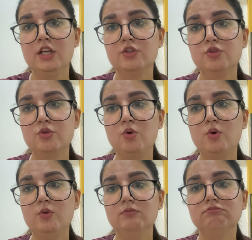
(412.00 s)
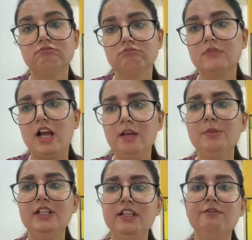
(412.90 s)
So I
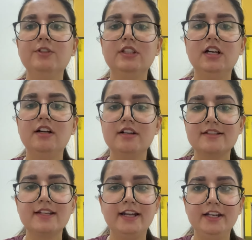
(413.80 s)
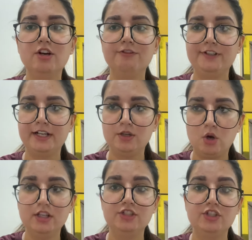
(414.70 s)
believe with the understanding of
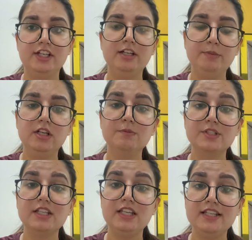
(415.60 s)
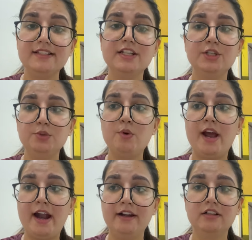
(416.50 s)
technology, it becomes easier to
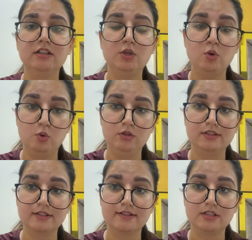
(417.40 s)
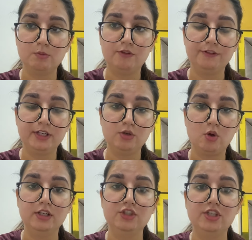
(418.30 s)
handle the whole system of
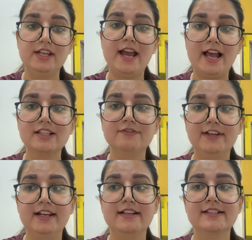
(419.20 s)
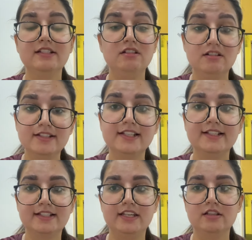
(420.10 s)
technology as well as nursing
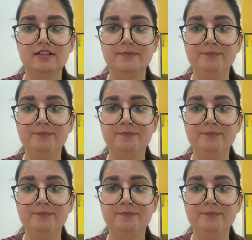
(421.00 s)
skills.